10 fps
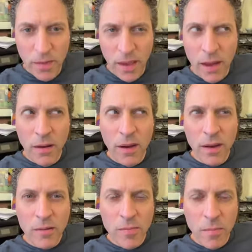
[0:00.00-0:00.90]
Yeah,
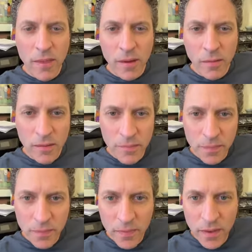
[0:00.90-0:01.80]
I don't remember that one.
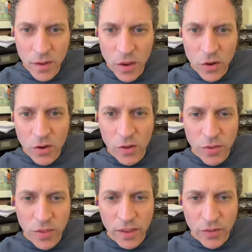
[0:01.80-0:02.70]
Do
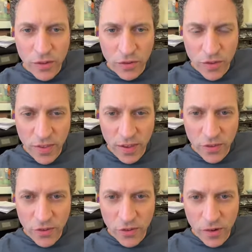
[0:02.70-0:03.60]
you think there's such a thing
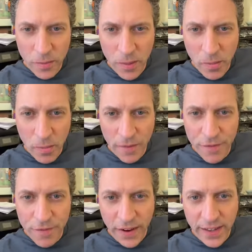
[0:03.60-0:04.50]
as certain people being
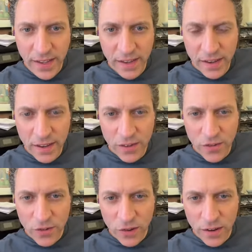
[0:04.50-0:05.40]
funny
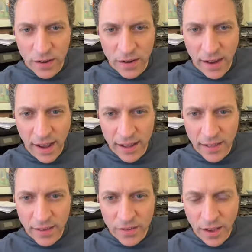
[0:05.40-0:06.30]
and certain
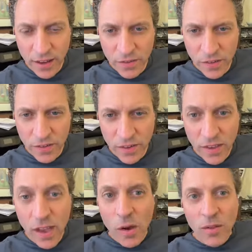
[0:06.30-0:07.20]
not, like Seinfeld
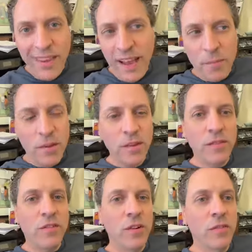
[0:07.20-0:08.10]
says? Yeah, I mean,
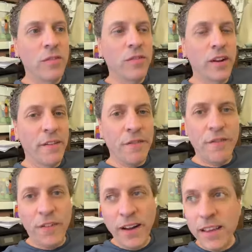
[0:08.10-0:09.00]
if you're not
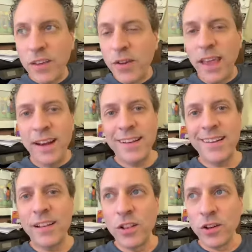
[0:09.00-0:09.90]
funny, you can't
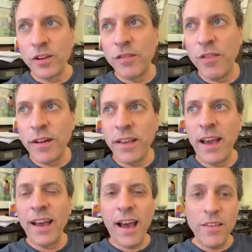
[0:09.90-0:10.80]
learn funny.
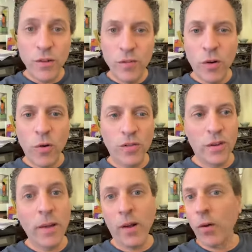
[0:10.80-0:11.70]
I do have a course,
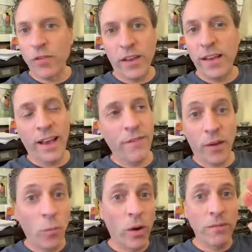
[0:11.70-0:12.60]
and in my course, I
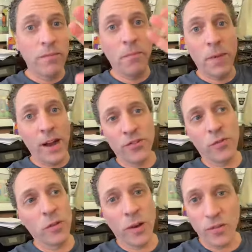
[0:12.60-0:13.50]
have like one
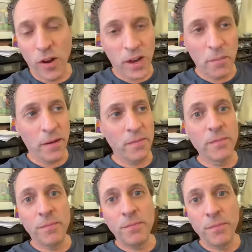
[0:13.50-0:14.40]
module where I talk about